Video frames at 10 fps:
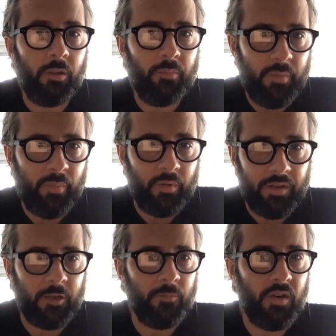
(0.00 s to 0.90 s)
people
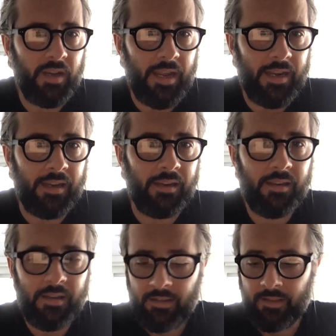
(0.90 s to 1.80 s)
and communicating
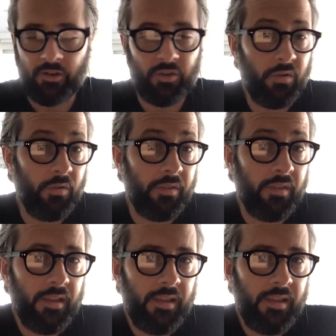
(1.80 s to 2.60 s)
their truth.